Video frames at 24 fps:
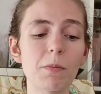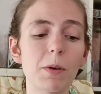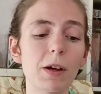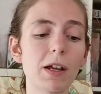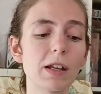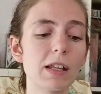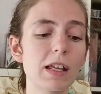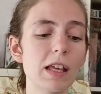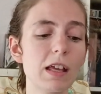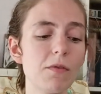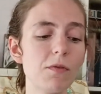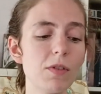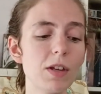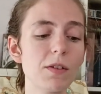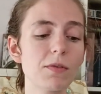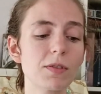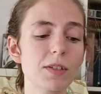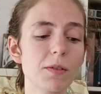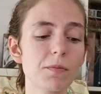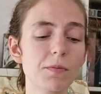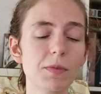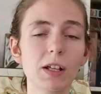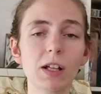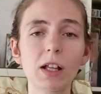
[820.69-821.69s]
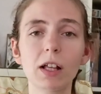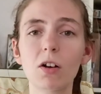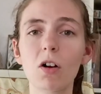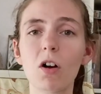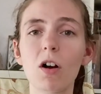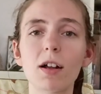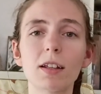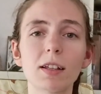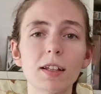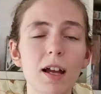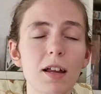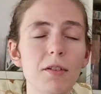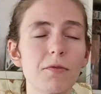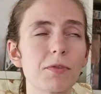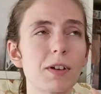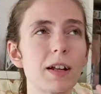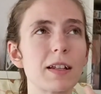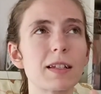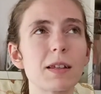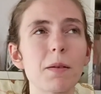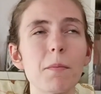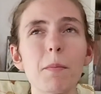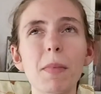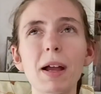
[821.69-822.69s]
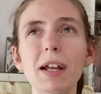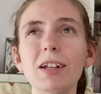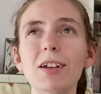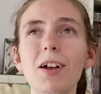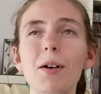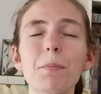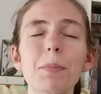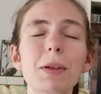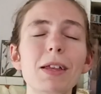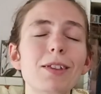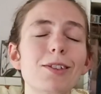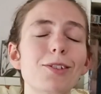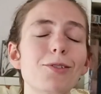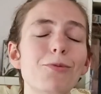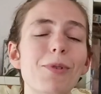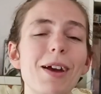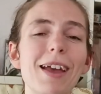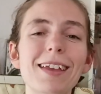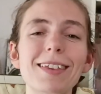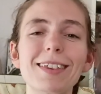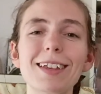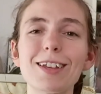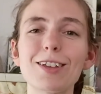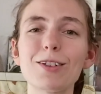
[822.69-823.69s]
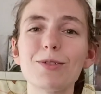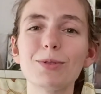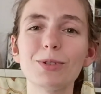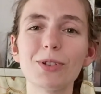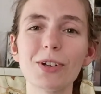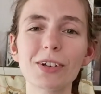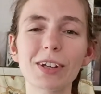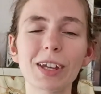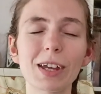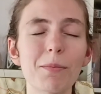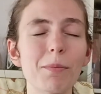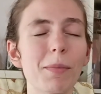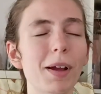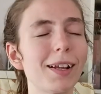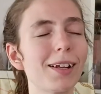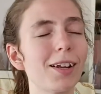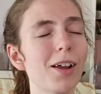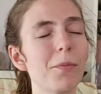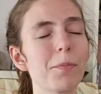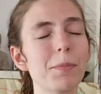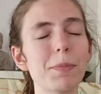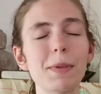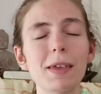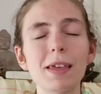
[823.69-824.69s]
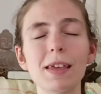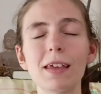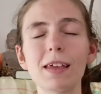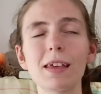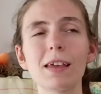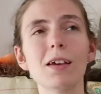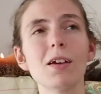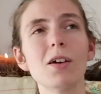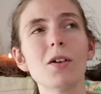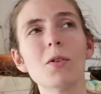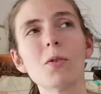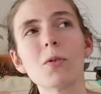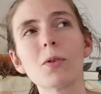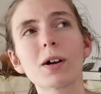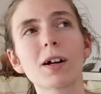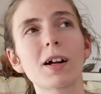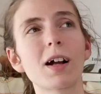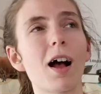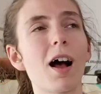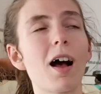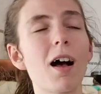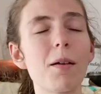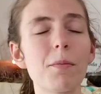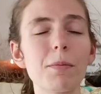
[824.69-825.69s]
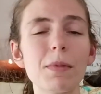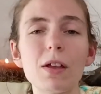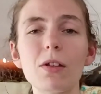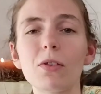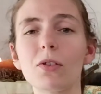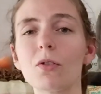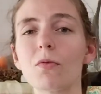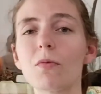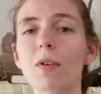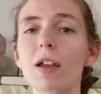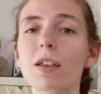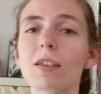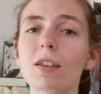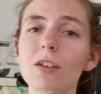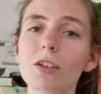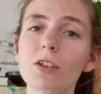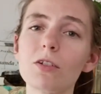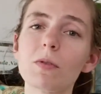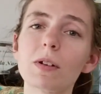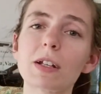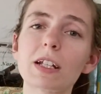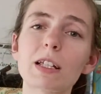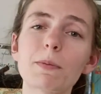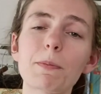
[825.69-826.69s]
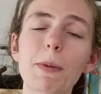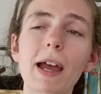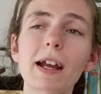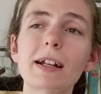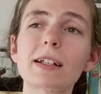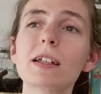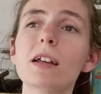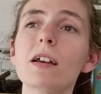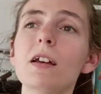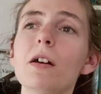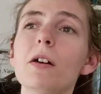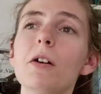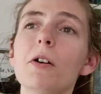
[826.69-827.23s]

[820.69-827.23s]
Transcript: but even if something like online friends, it might not be the way that you look, it might not be or come in the way that you expect,